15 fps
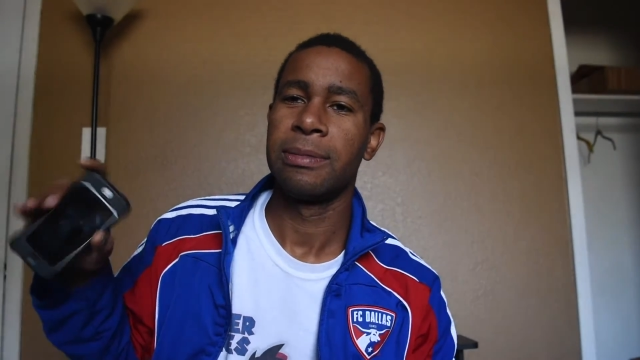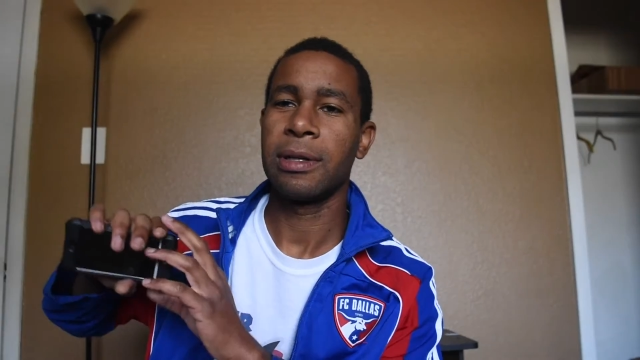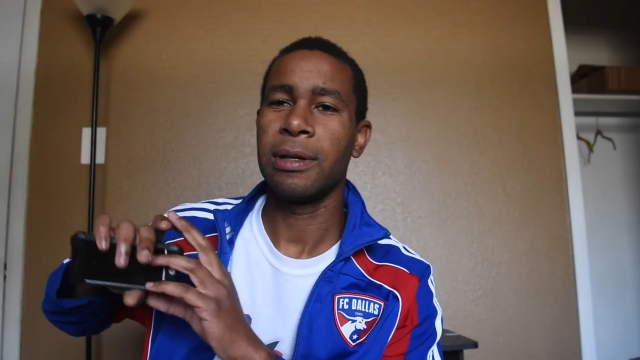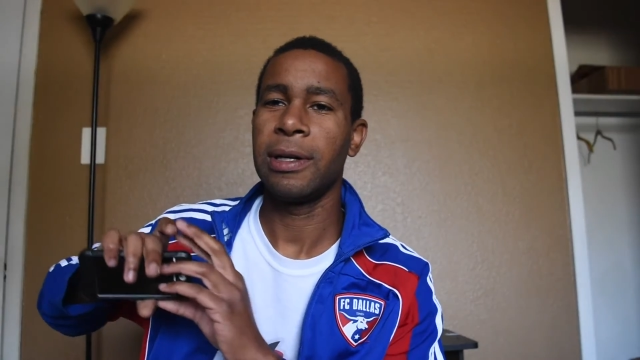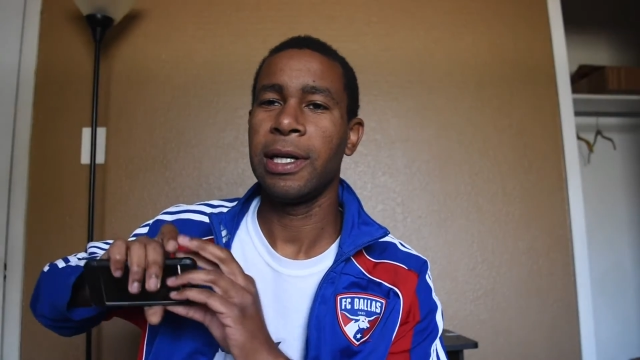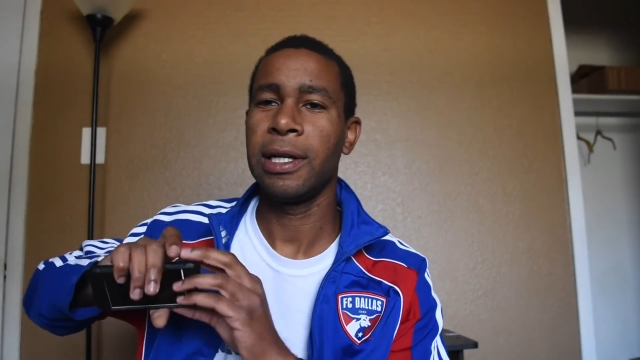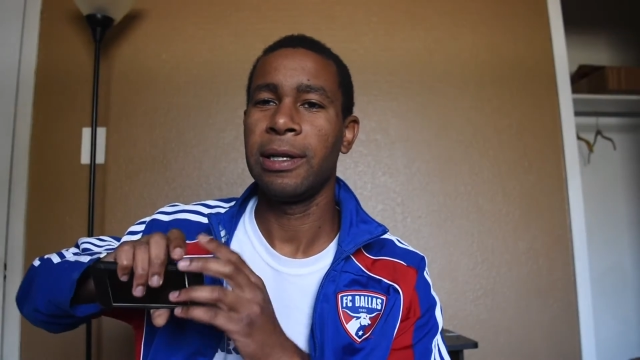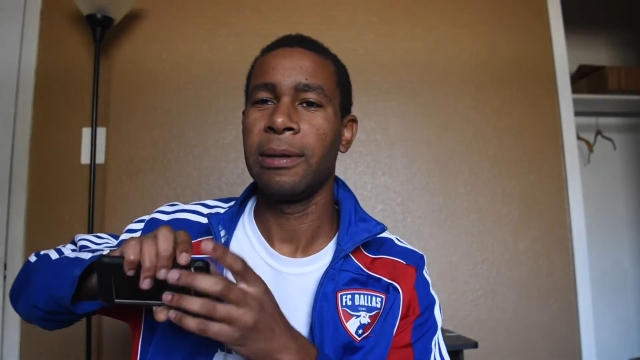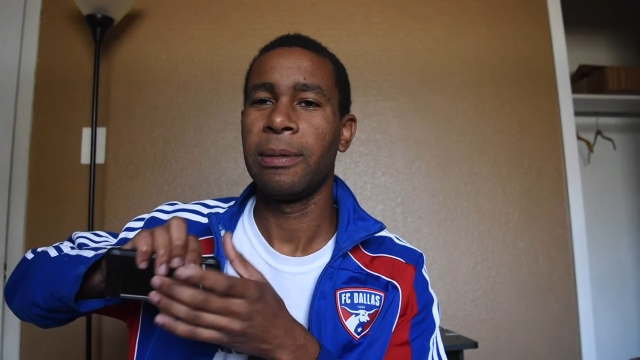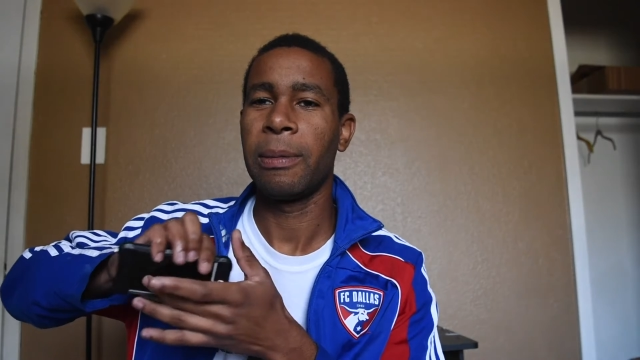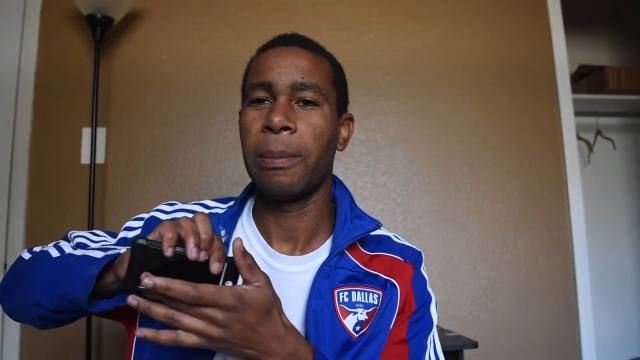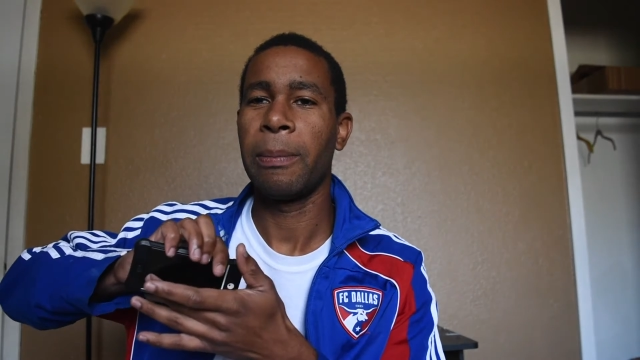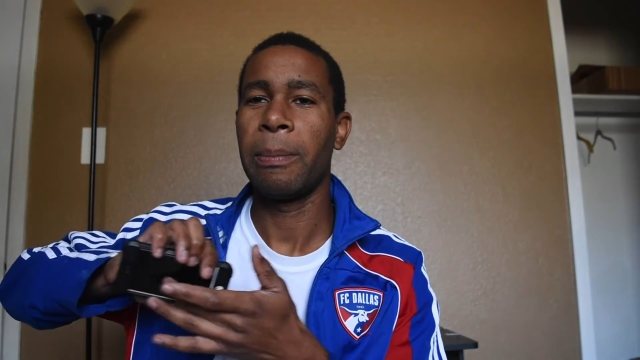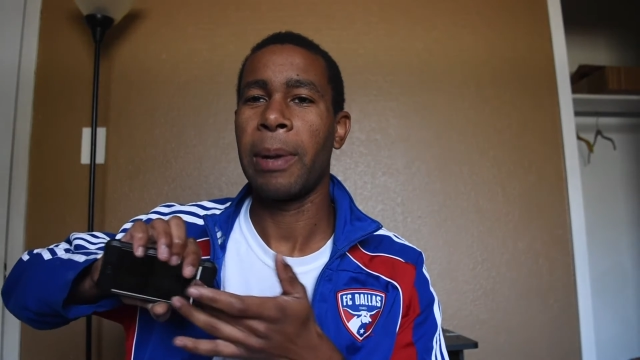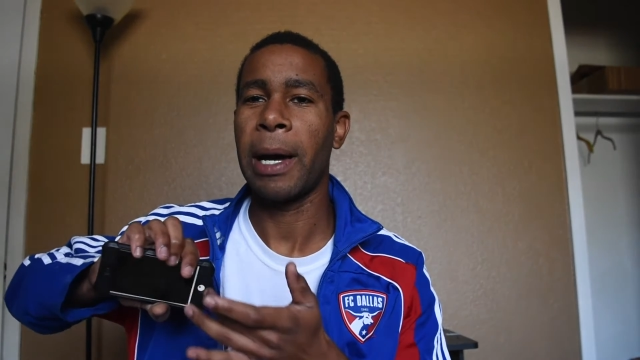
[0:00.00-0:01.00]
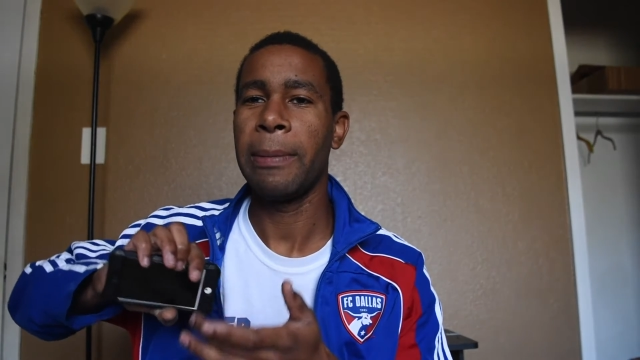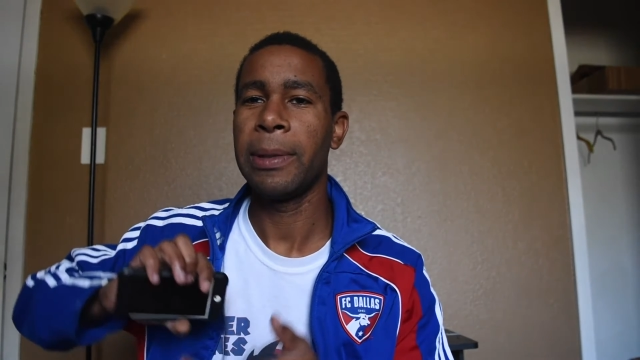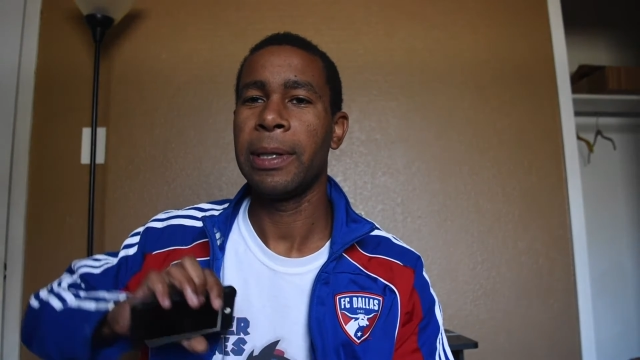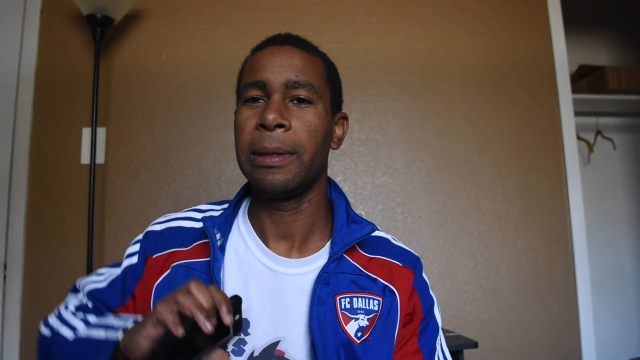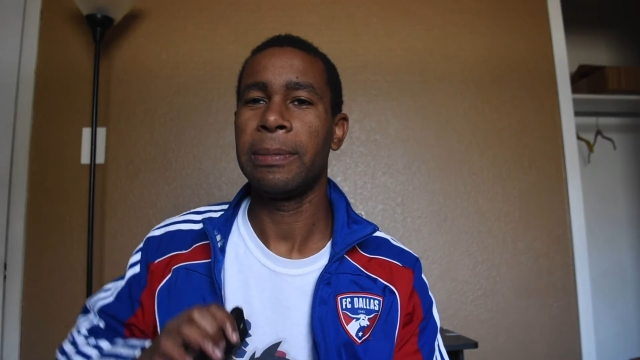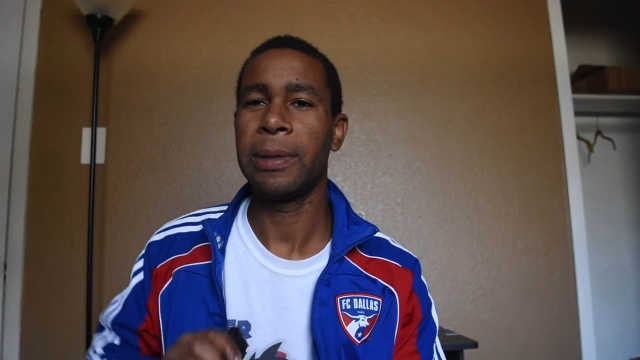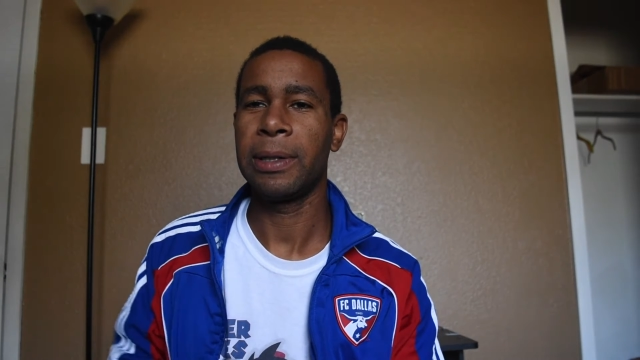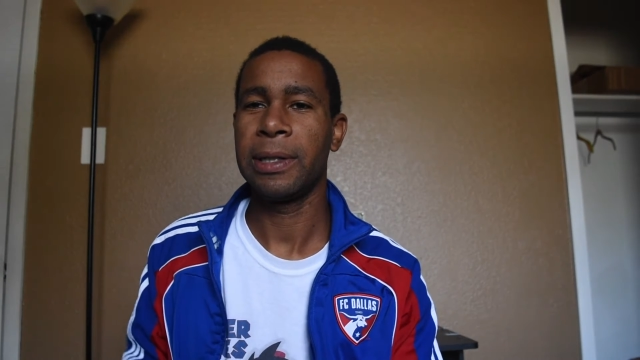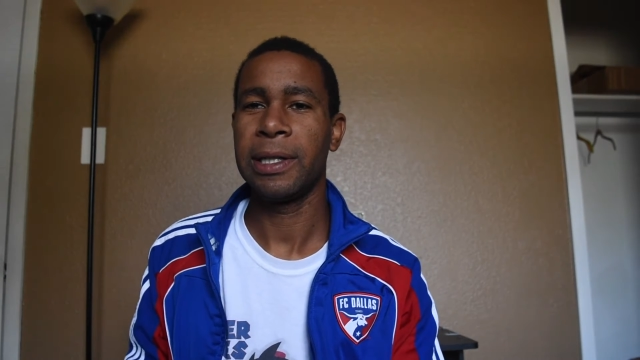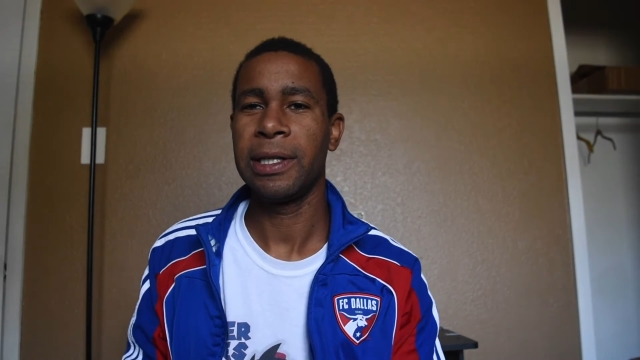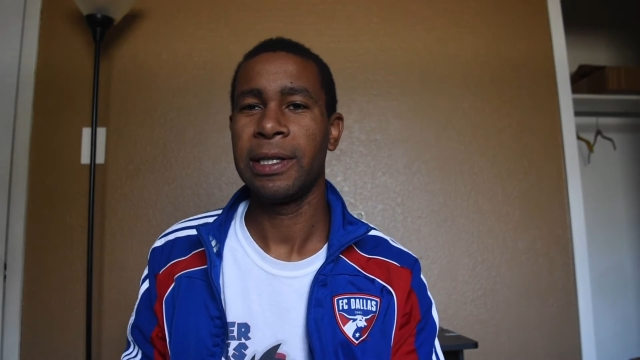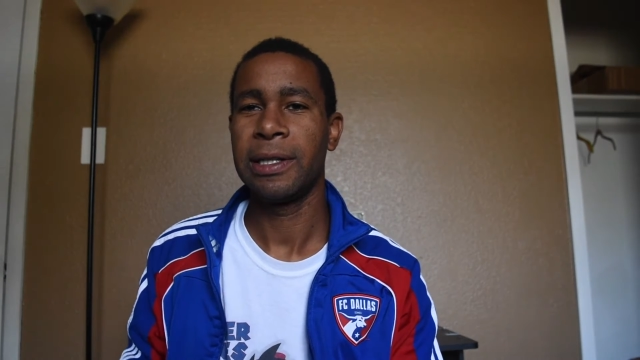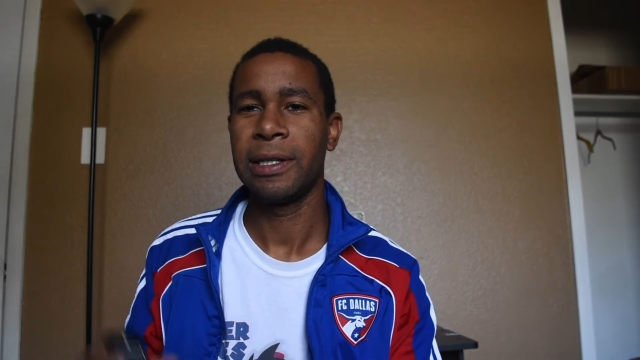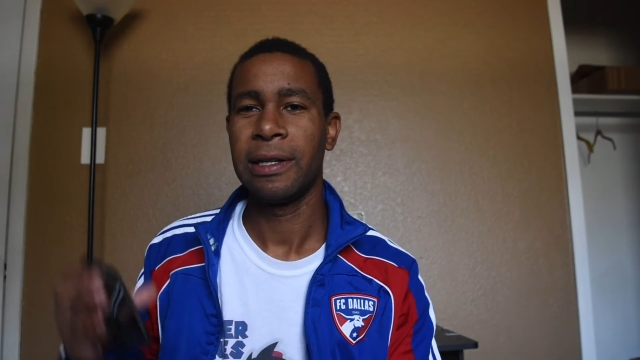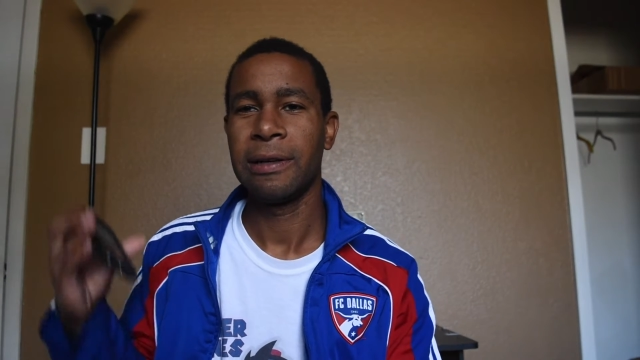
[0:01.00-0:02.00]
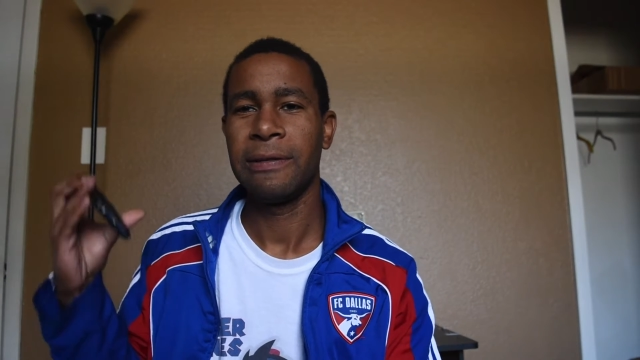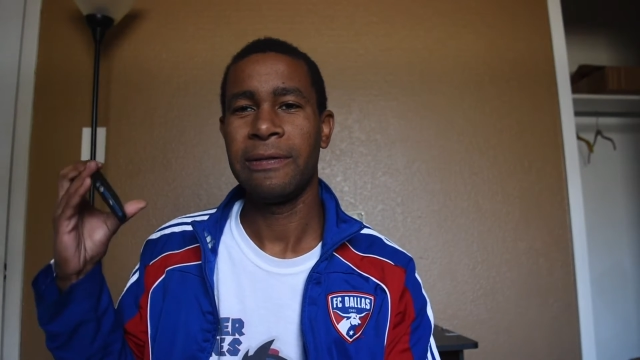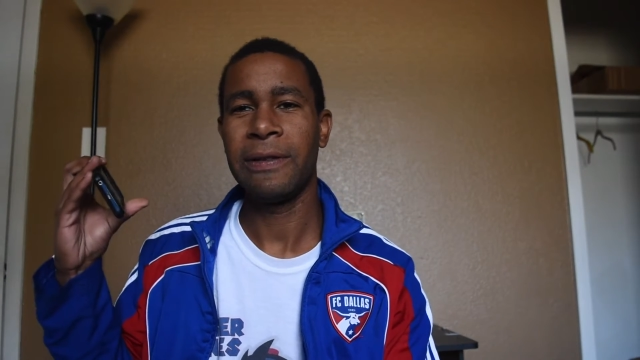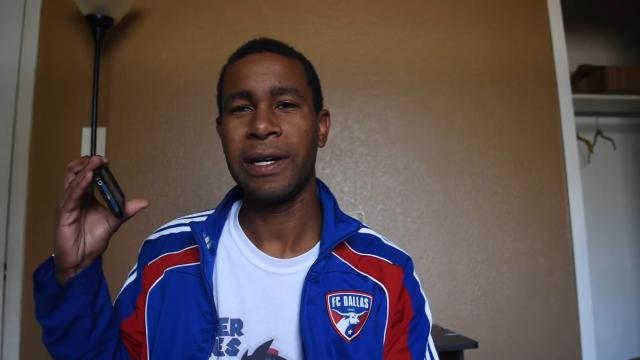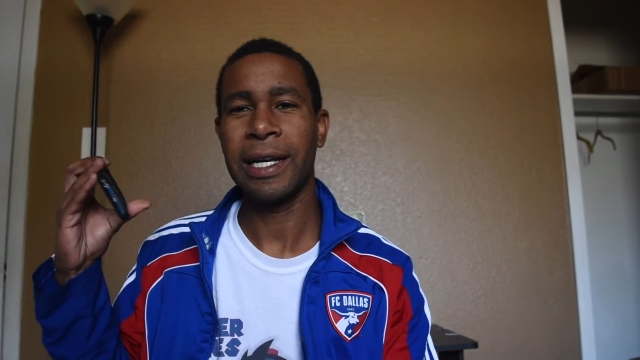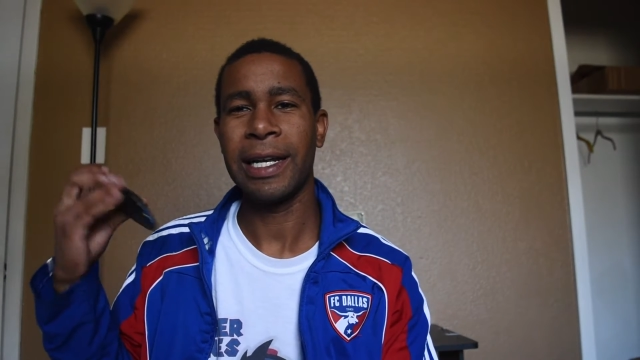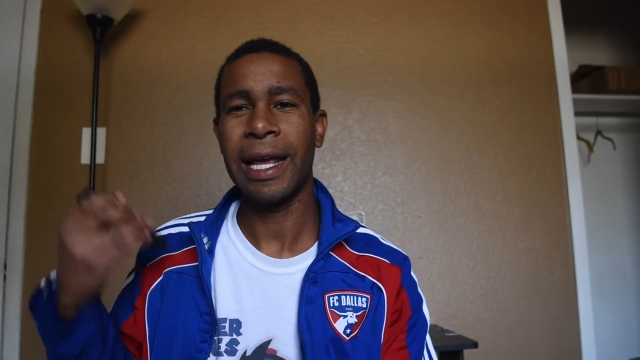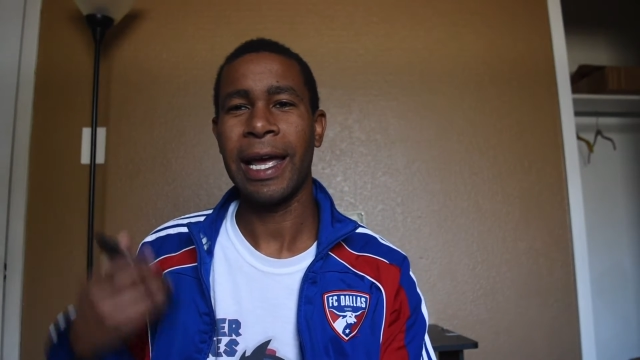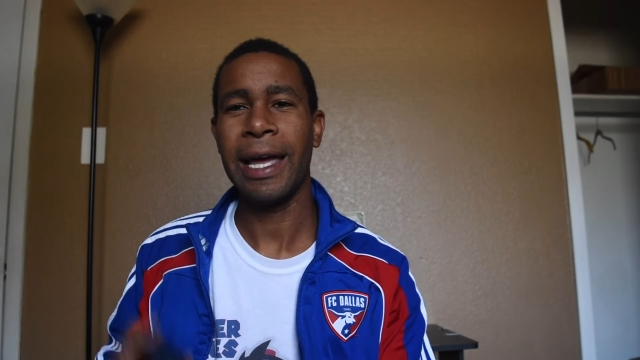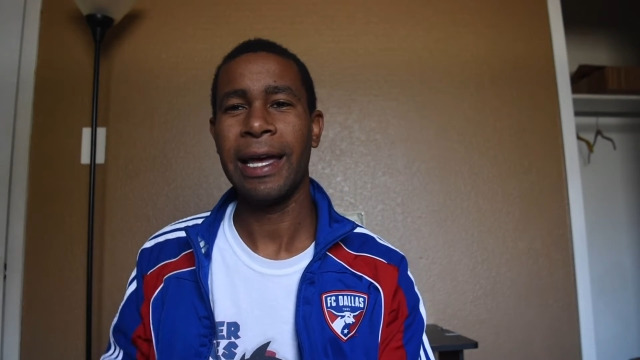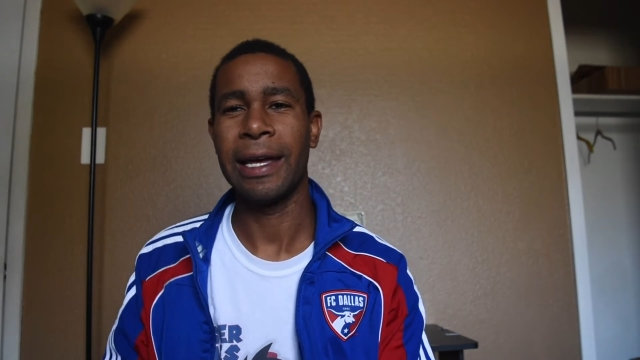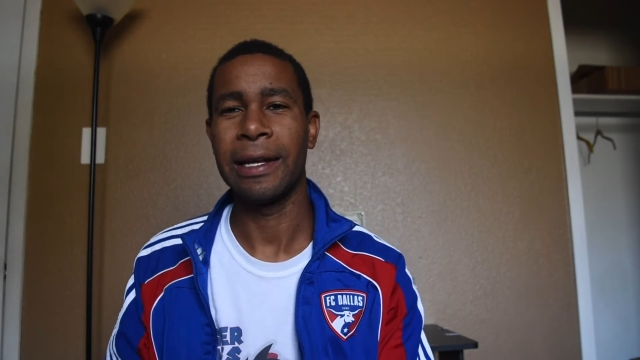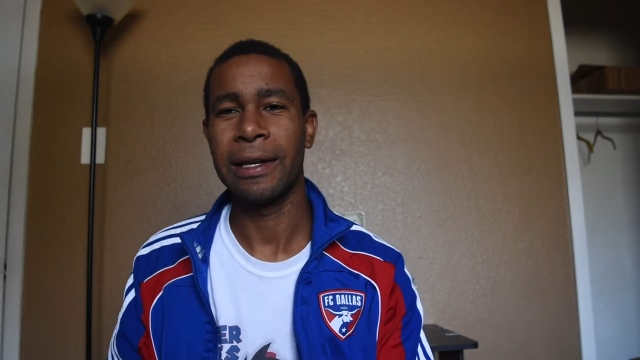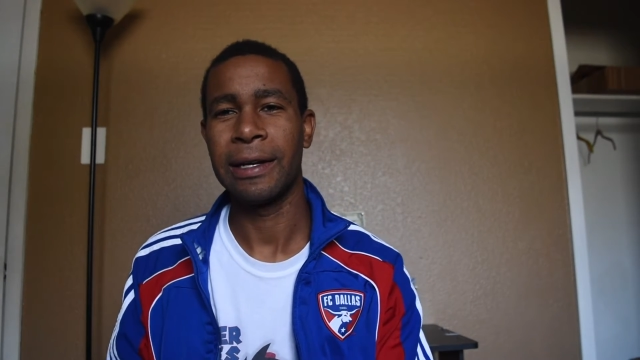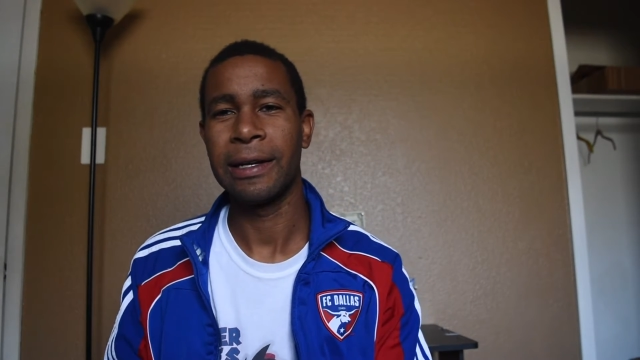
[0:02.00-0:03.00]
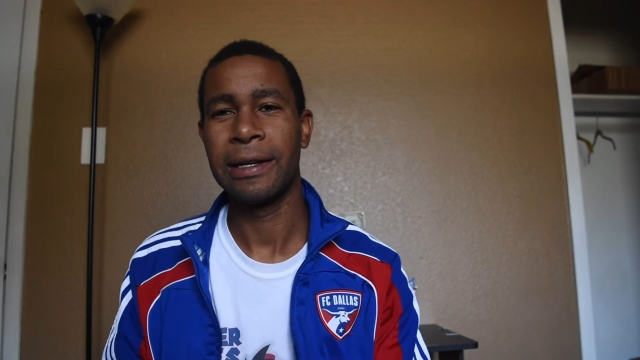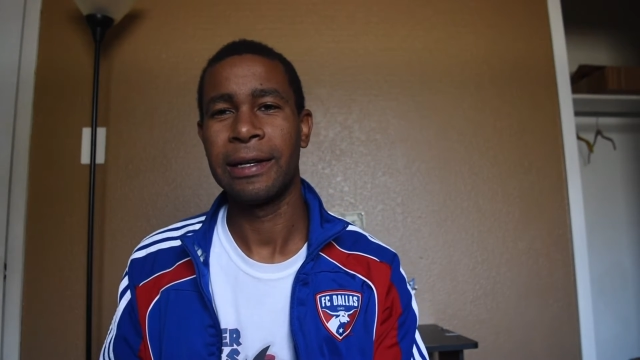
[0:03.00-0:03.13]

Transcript: Go ahead, pop it up on there. Fucking ad.